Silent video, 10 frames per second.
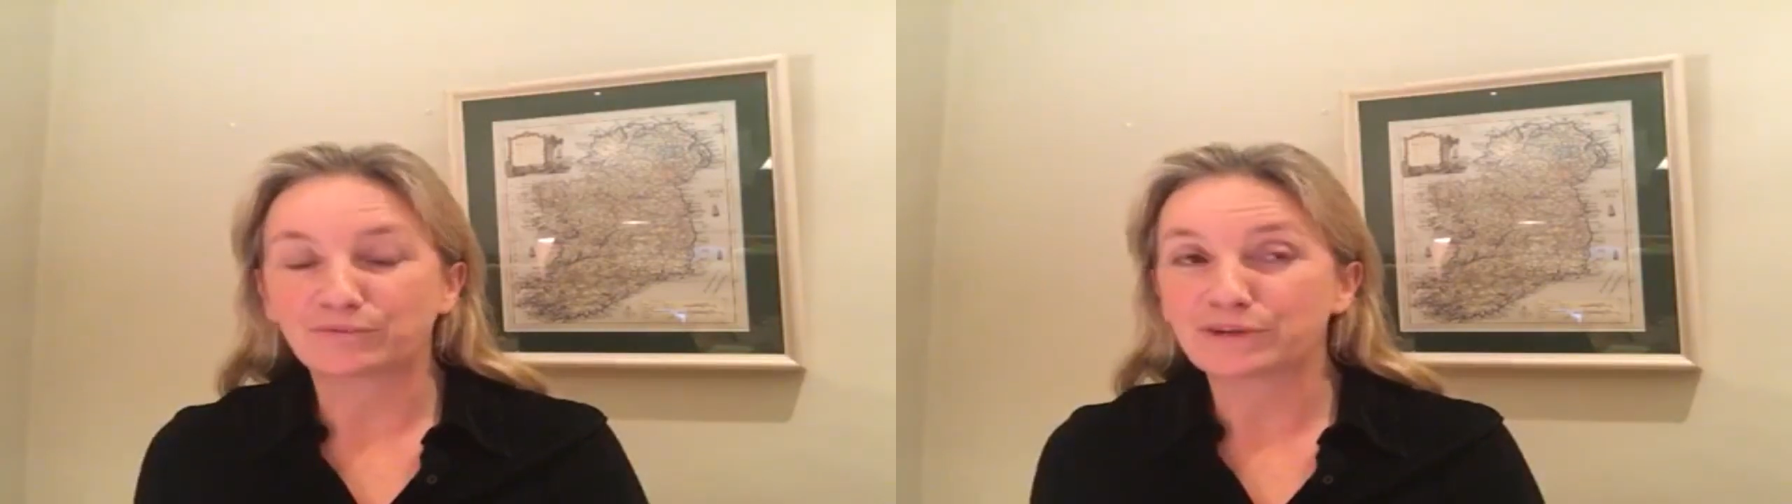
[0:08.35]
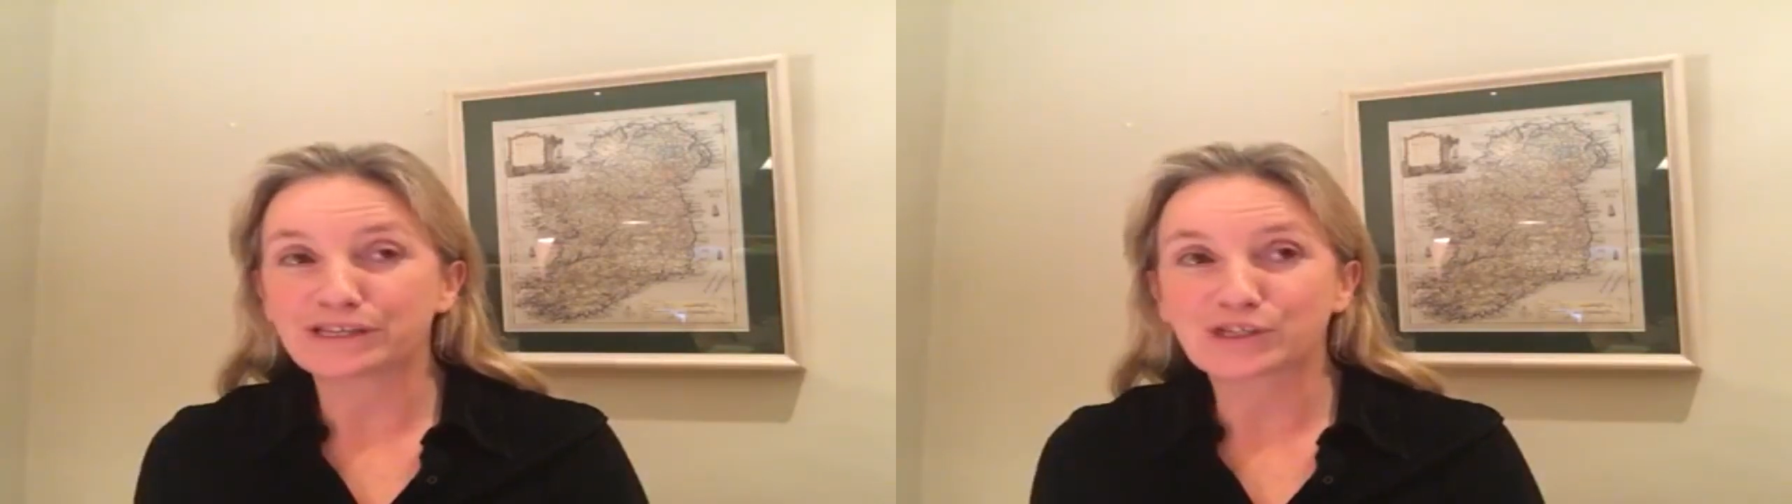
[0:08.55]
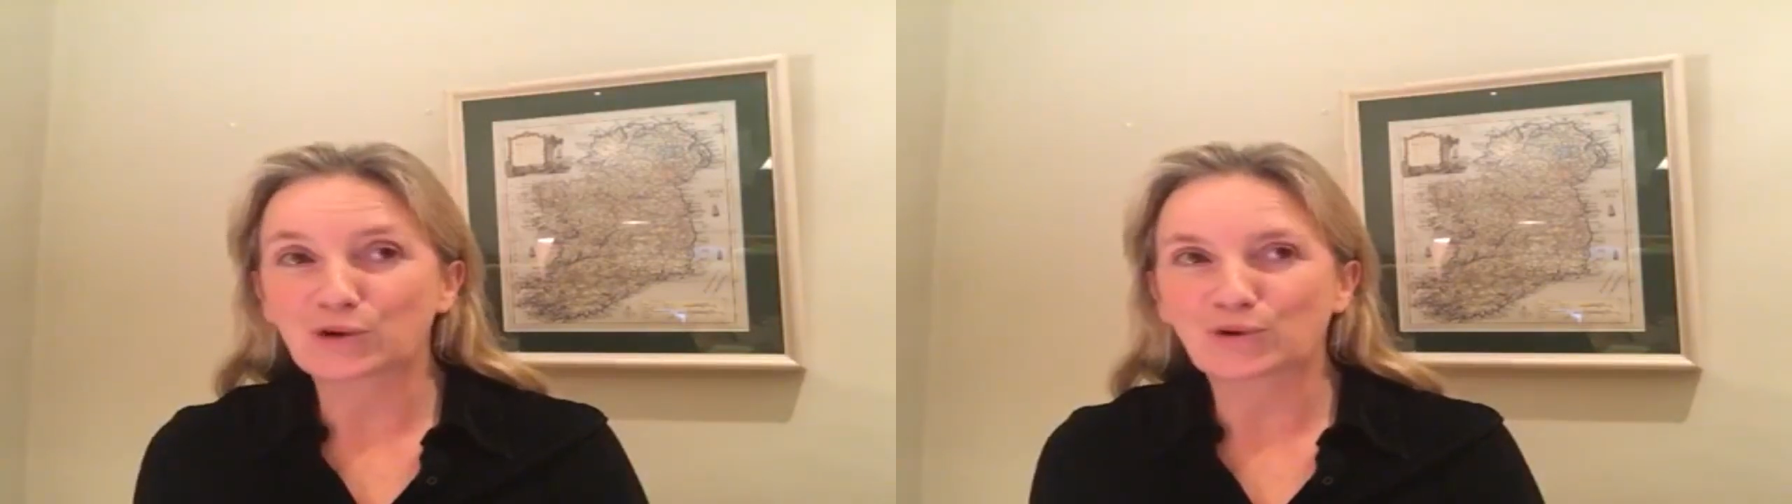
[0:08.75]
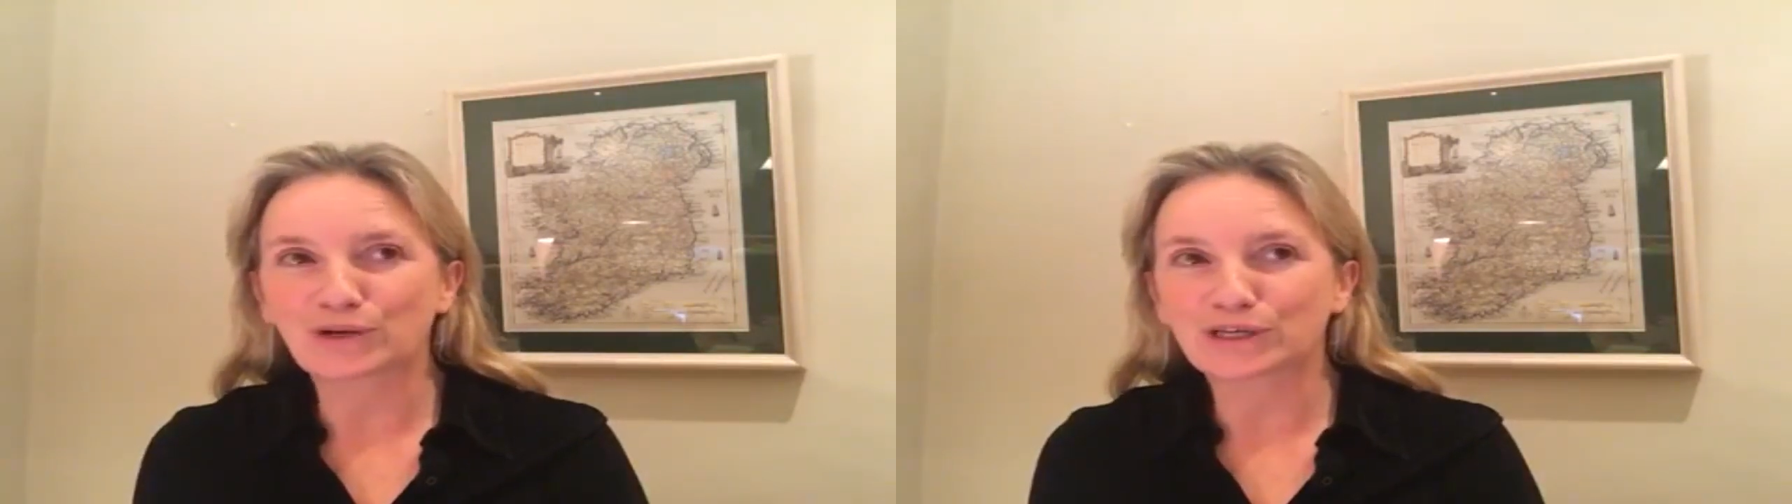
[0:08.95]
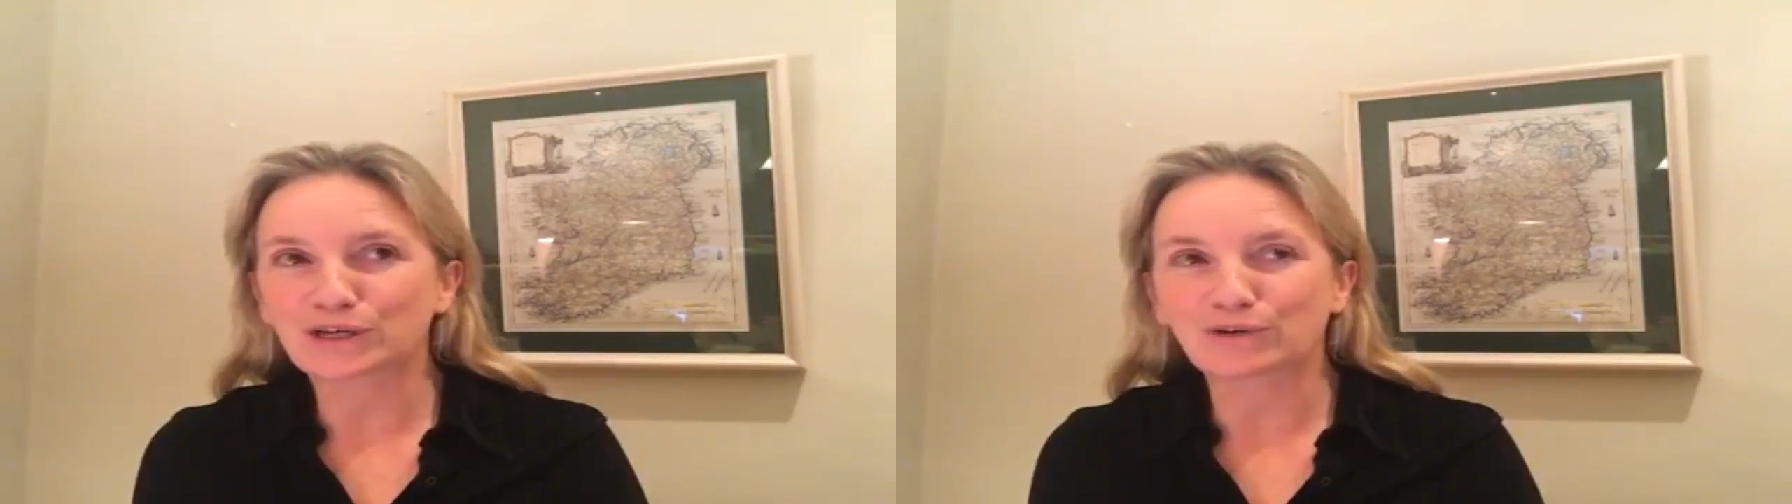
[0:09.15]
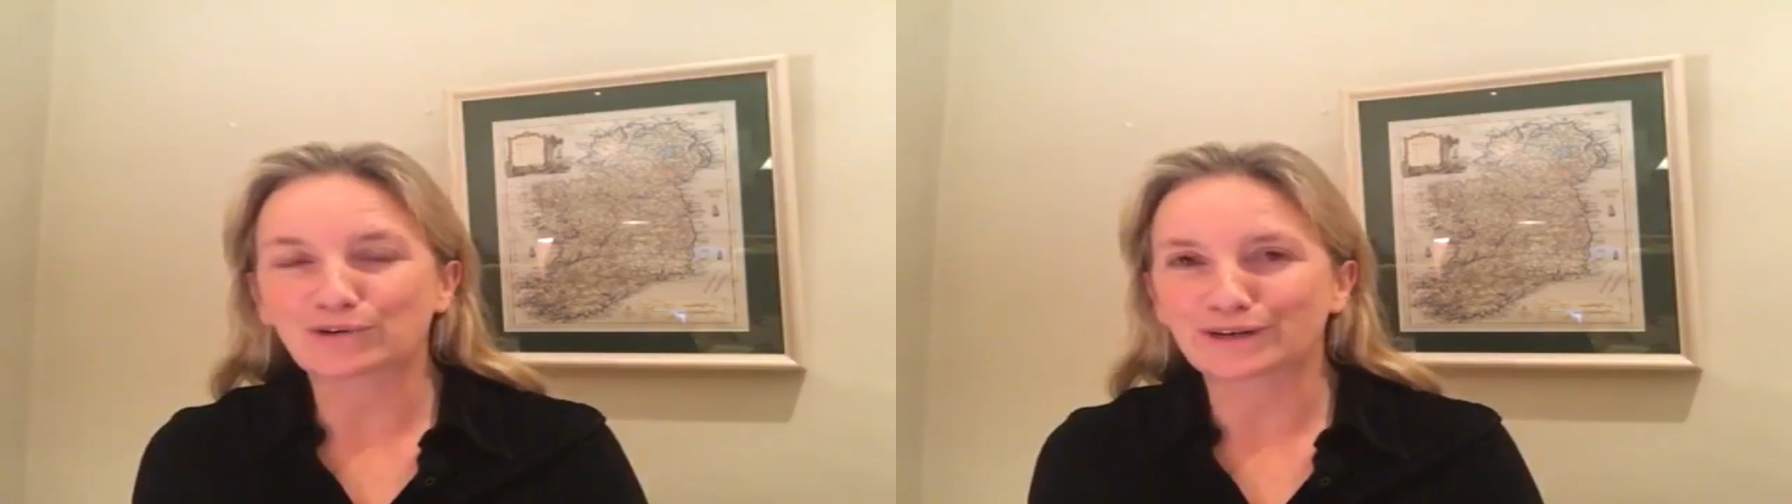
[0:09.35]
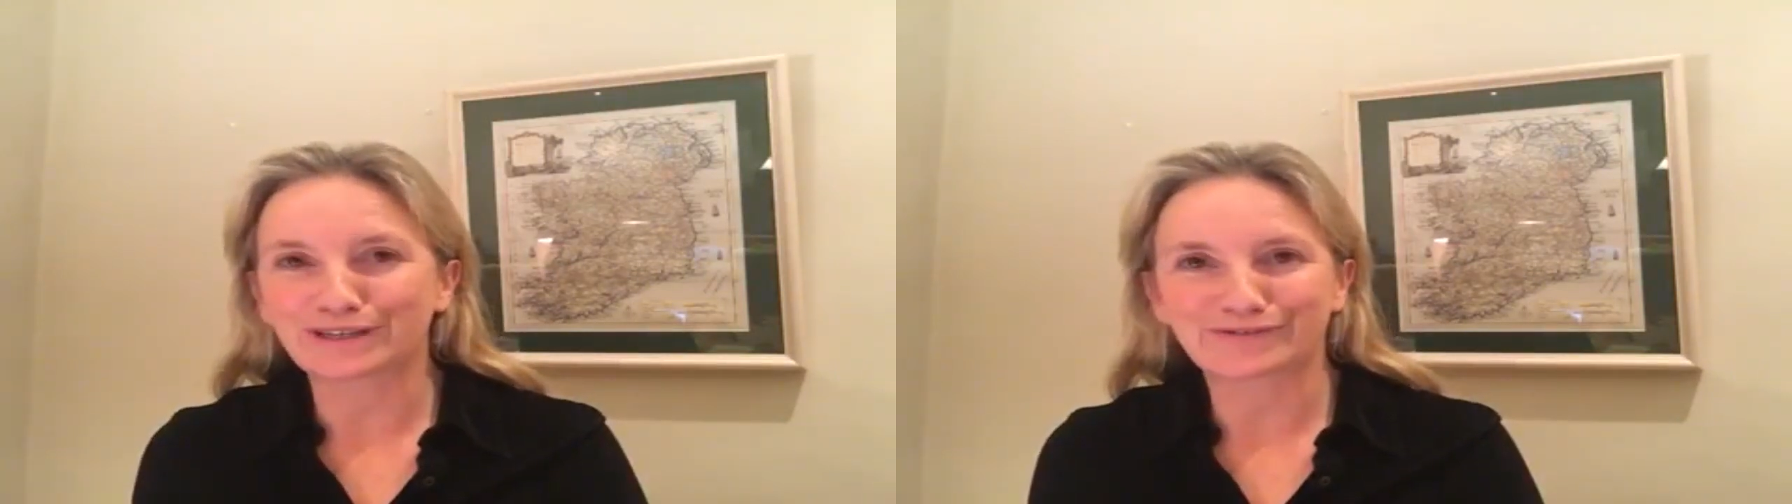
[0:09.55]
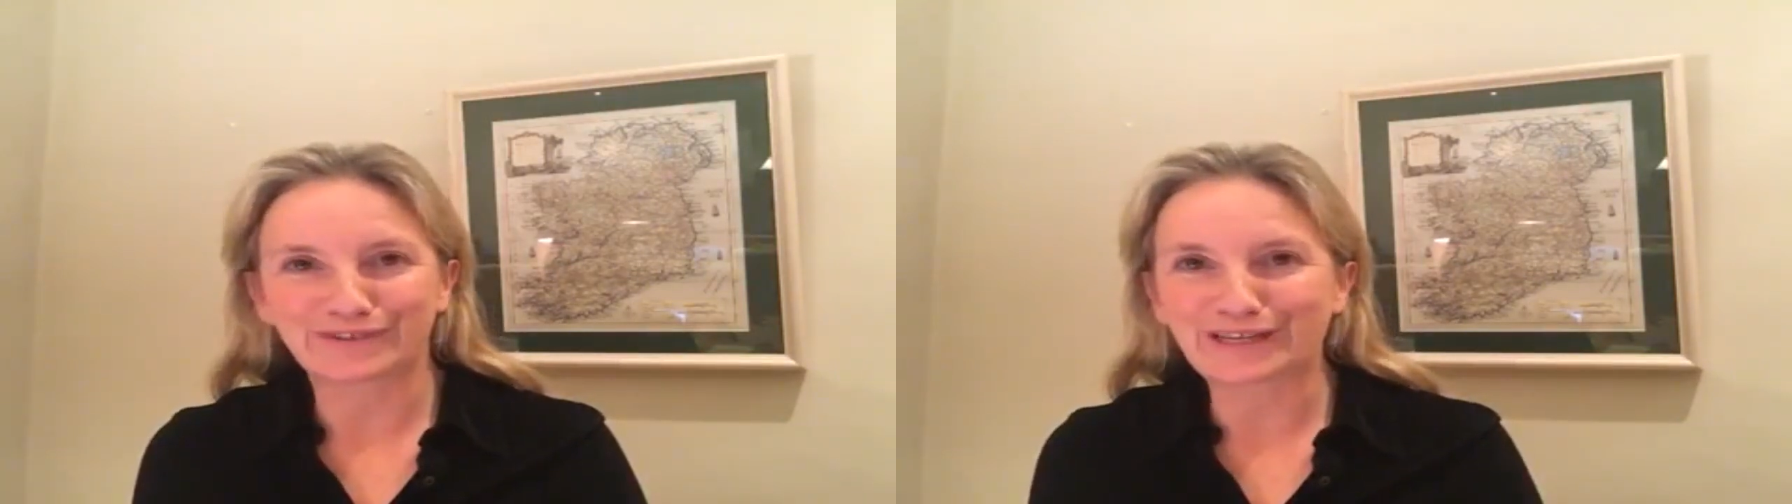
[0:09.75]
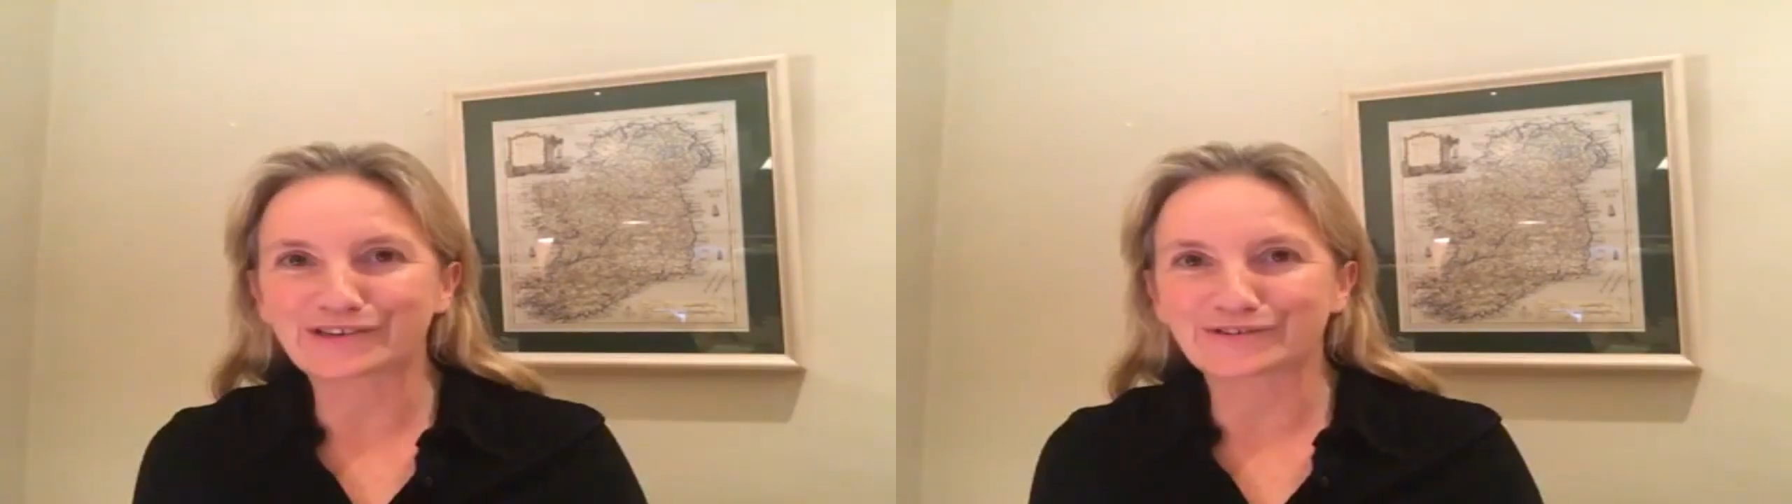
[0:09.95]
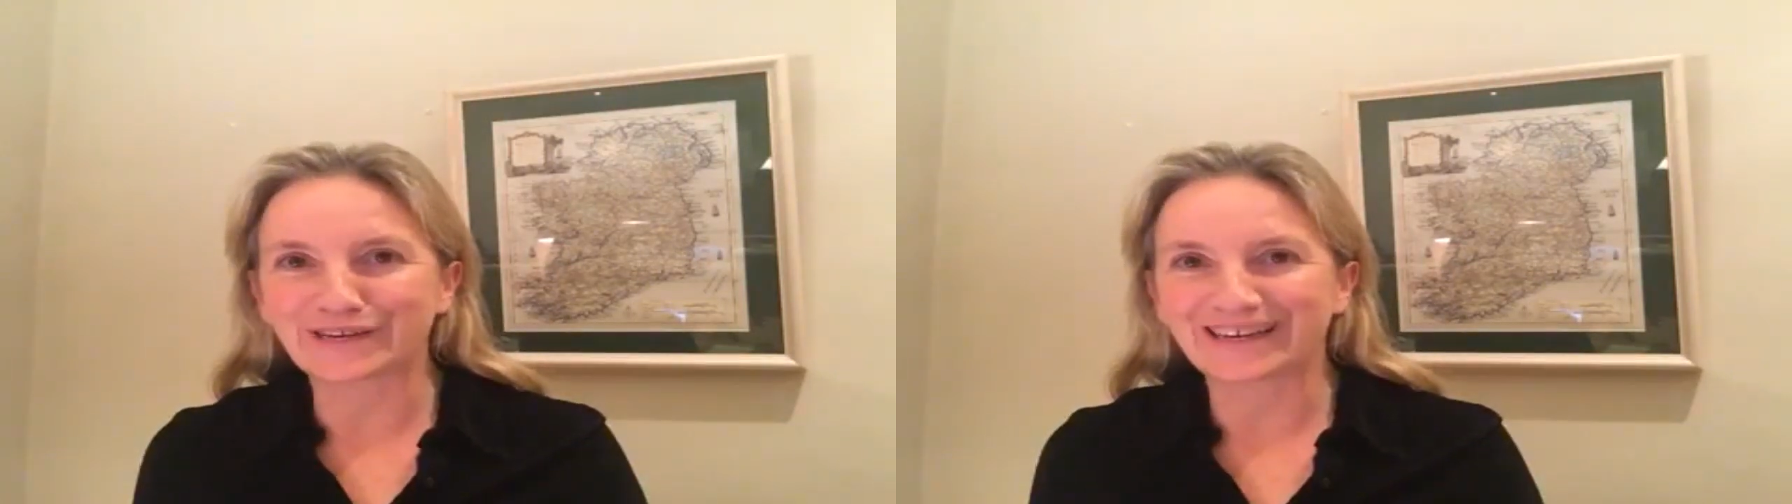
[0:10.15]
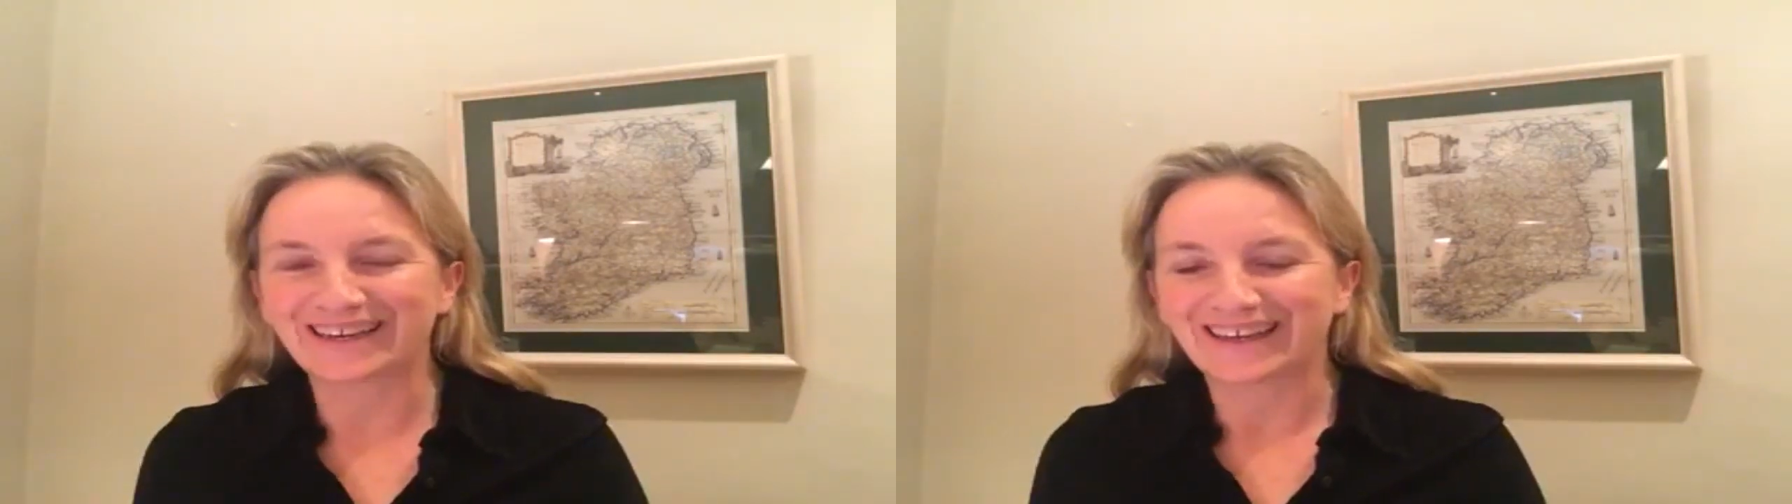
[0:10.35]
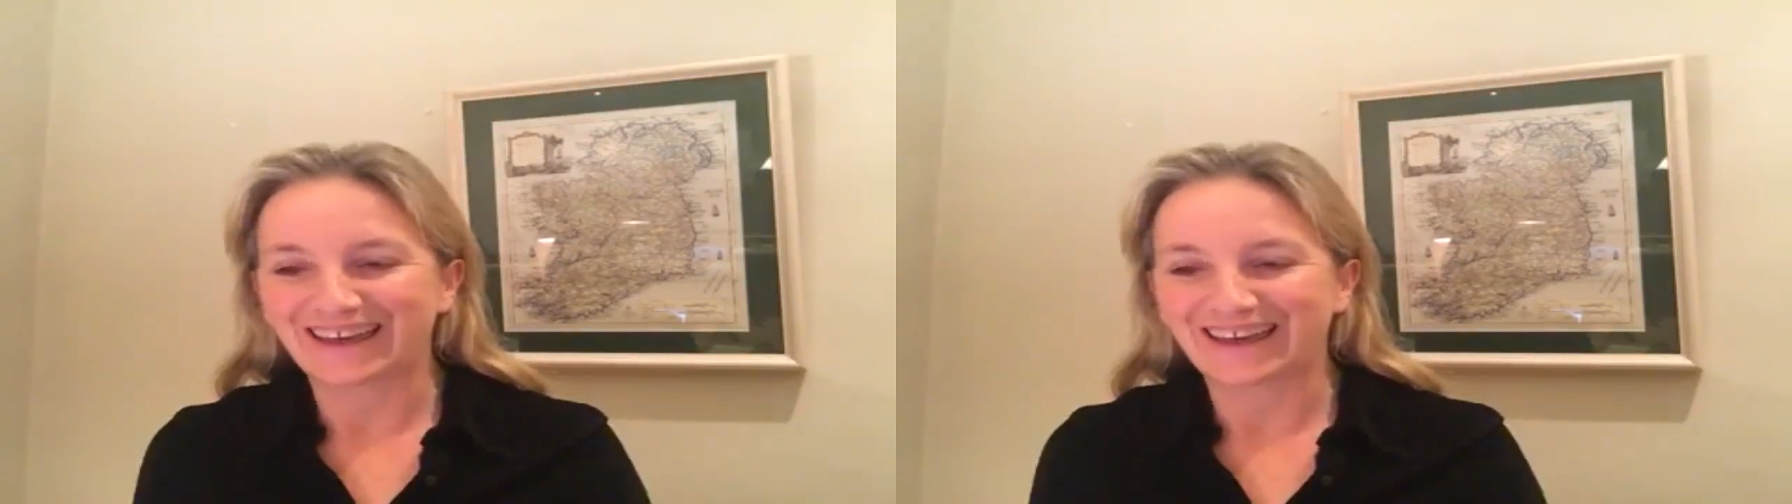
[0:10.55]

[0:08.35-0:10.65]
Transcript: we scored a glorious victory.